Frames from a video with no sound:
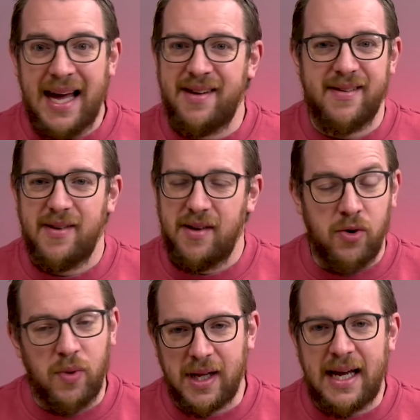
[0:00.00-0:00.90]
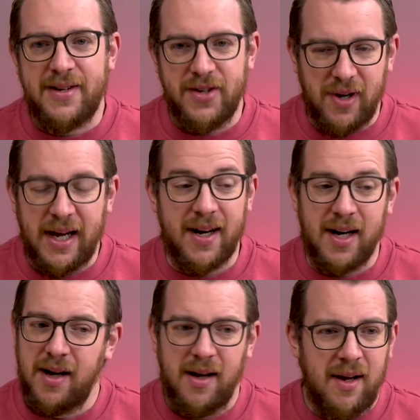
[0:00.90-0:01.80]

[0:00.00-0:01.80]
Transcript: And, who we'll get to later,